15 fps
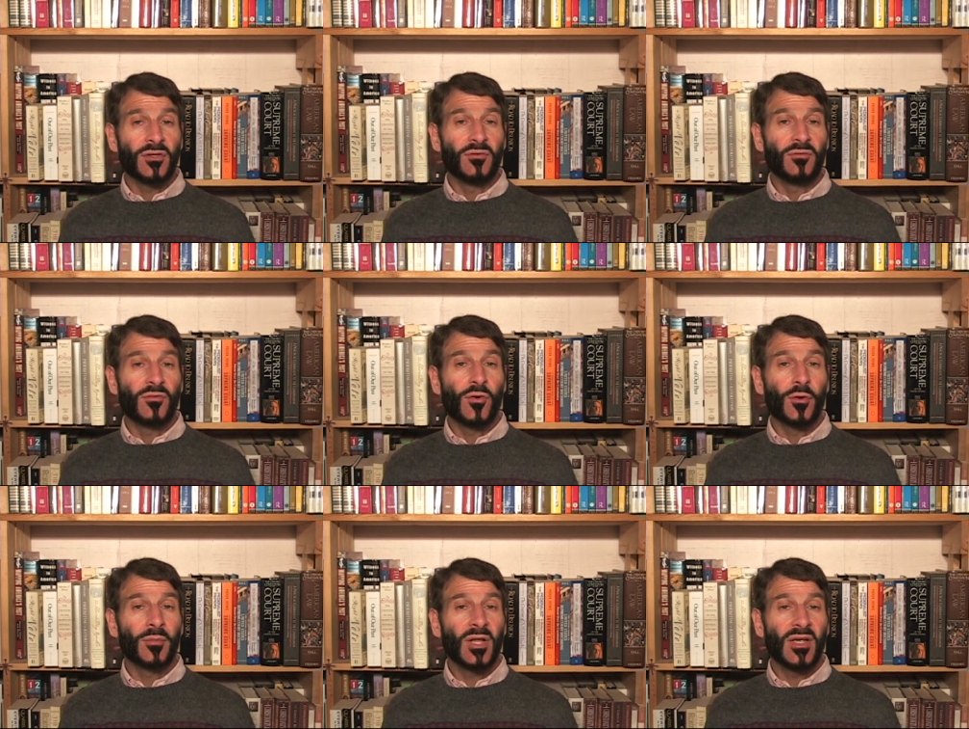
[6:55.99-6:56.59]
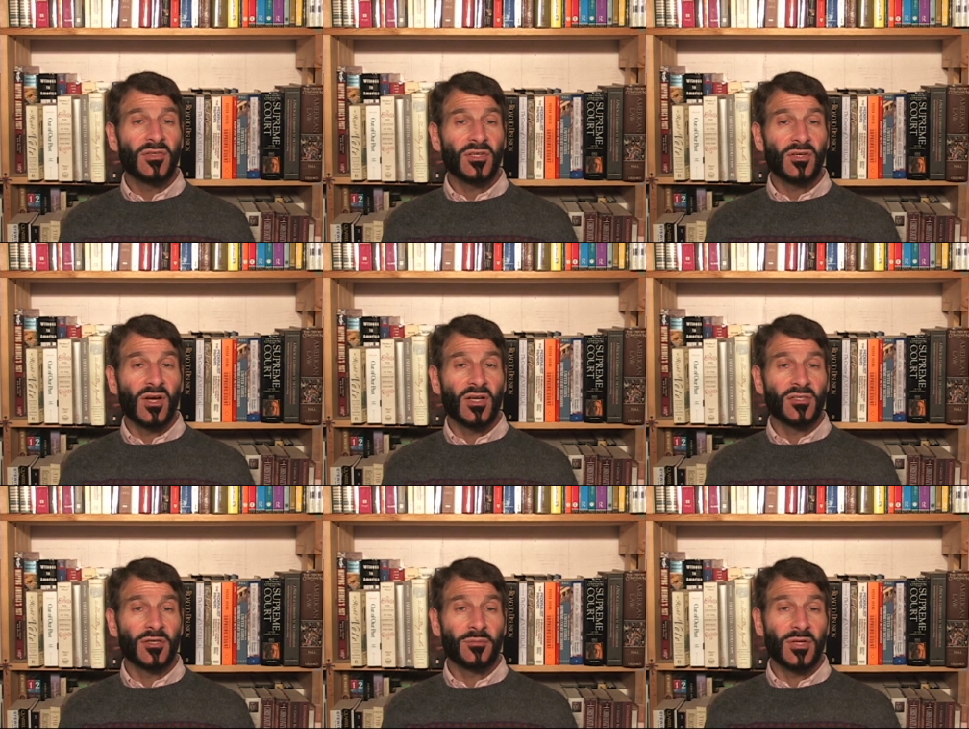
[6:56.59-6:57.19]
could formalize the
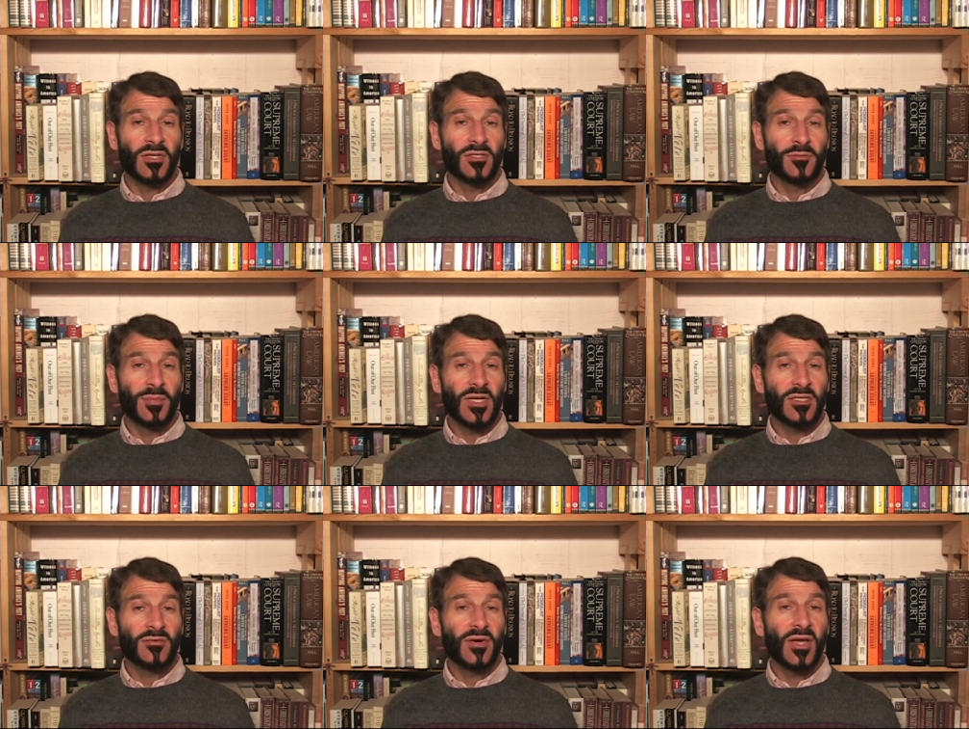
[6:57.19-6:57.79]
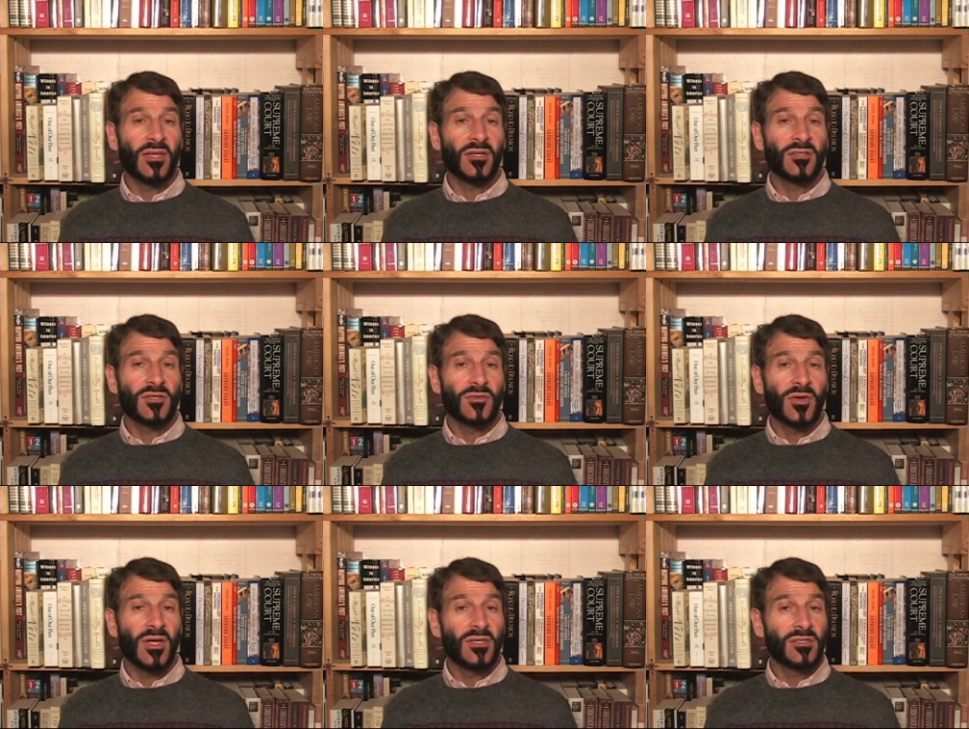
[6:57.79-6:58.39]
concept and specify the
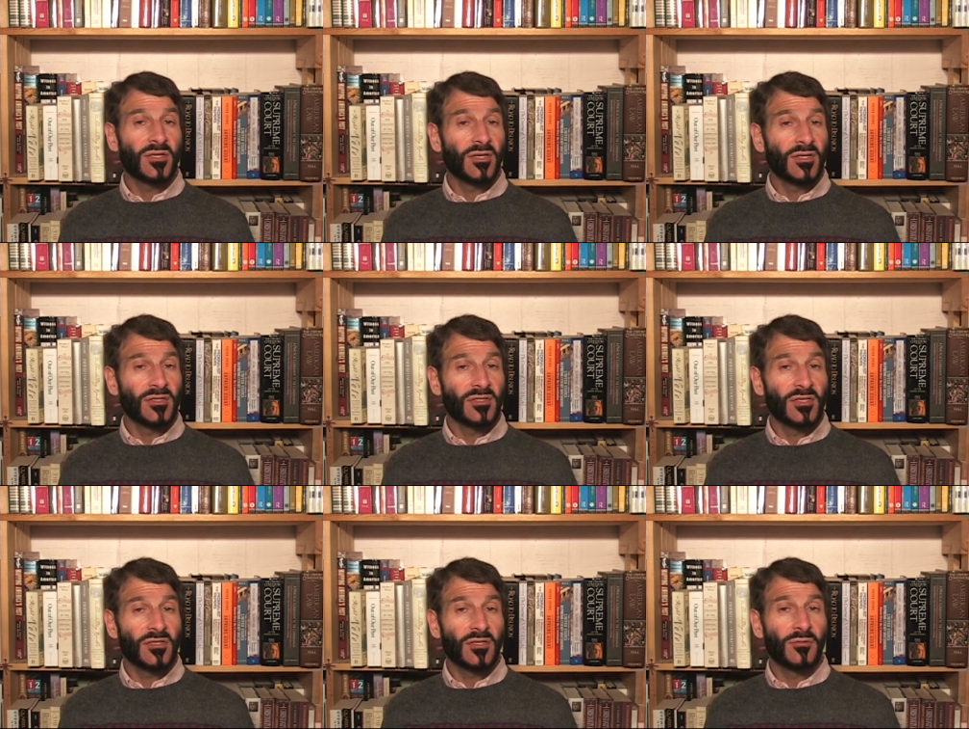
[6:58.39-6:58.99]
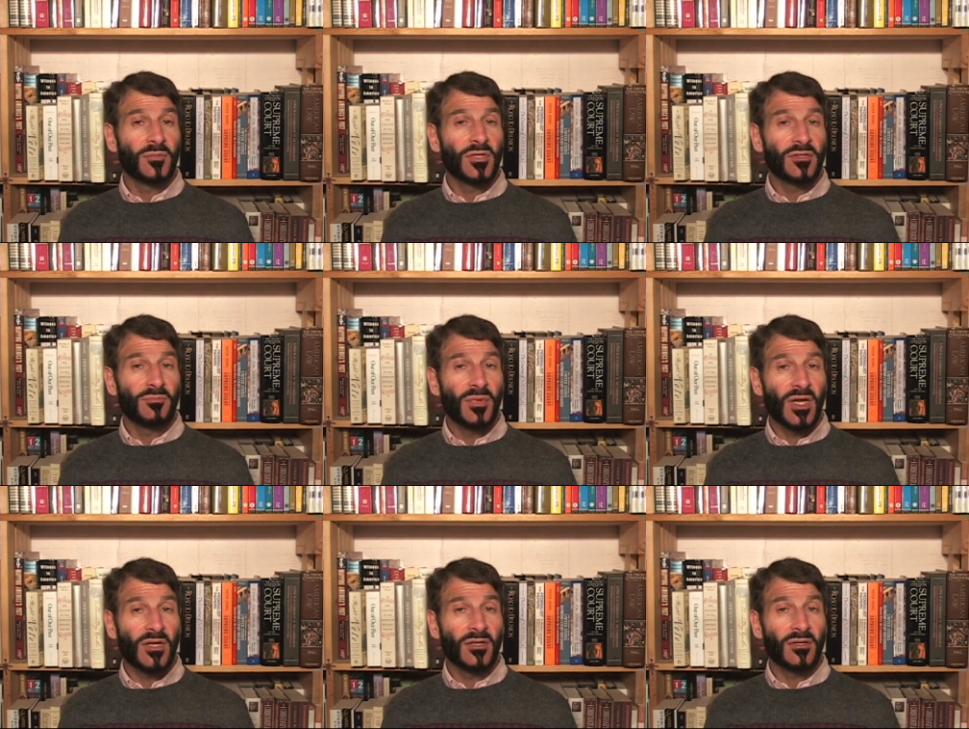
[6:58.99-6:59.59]
constraints that a system must
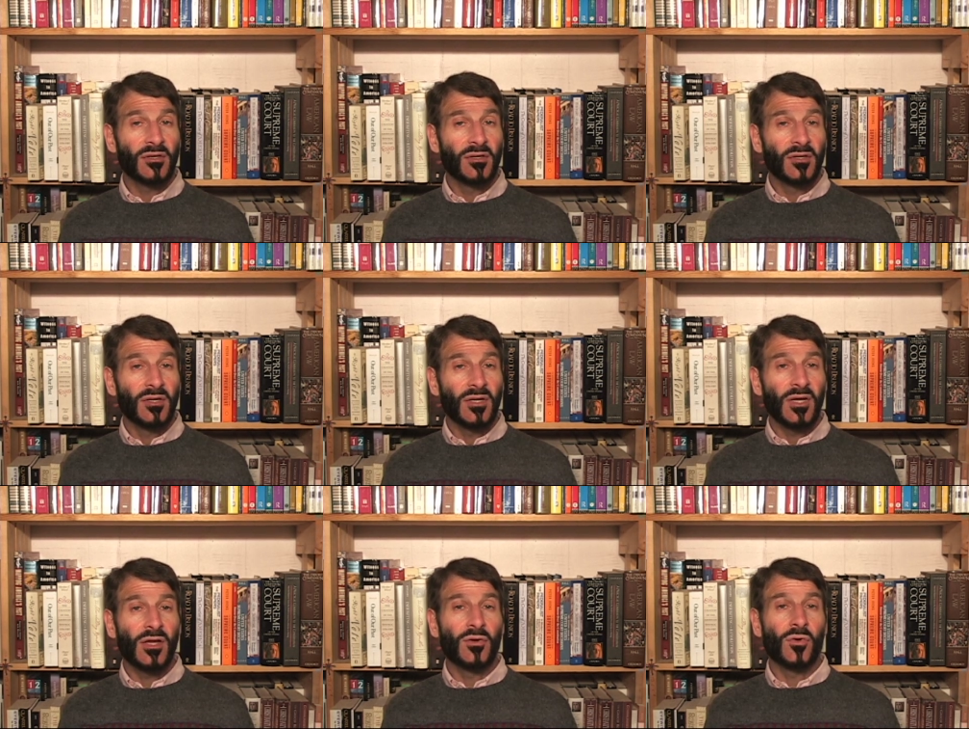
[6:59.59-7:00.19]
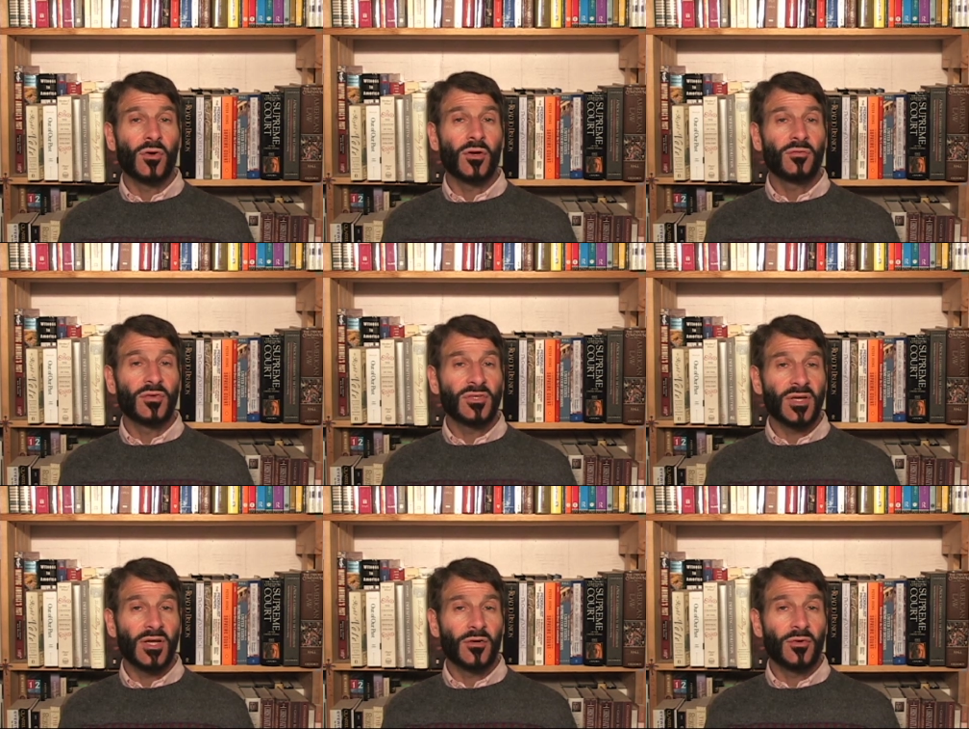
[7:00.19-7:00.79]
meet in order for
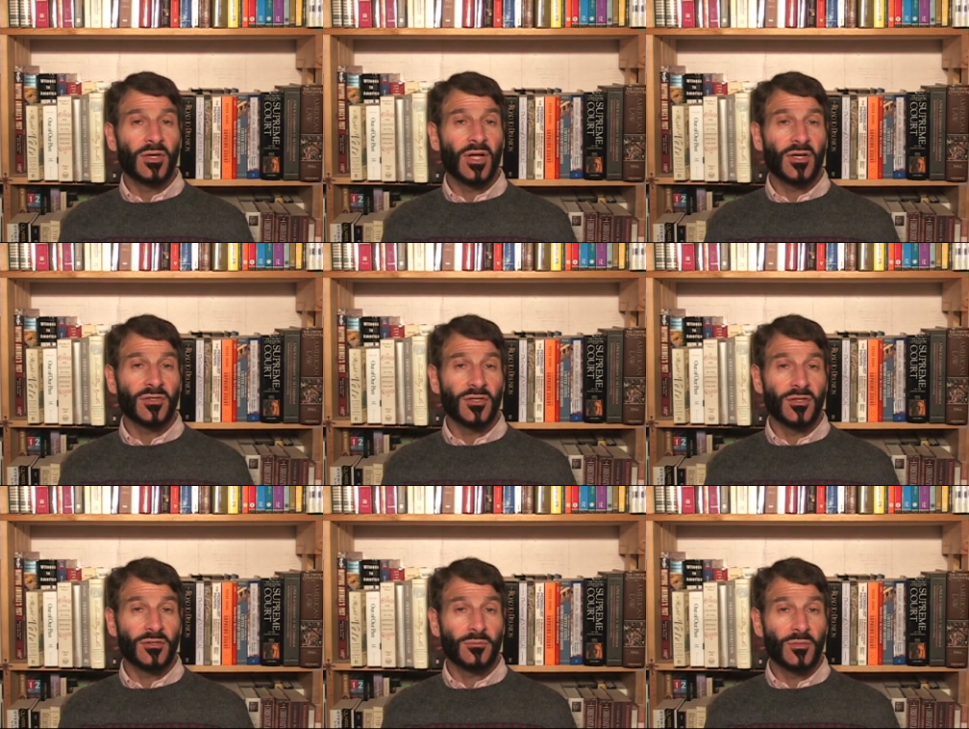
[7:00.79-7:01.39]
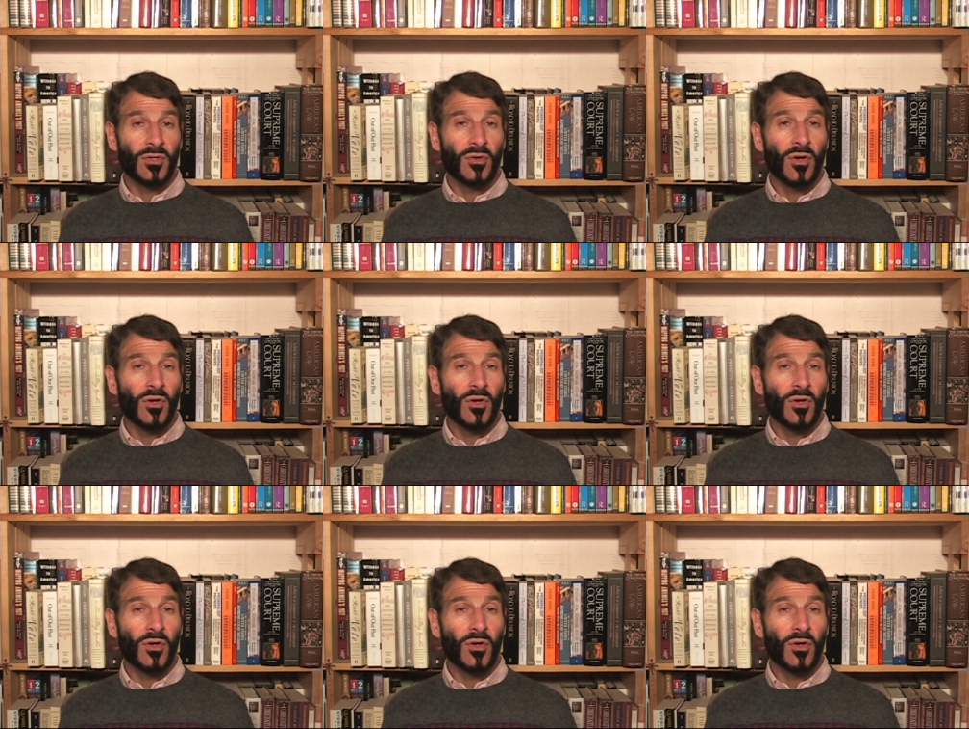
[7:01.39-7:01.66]
scale reductionism to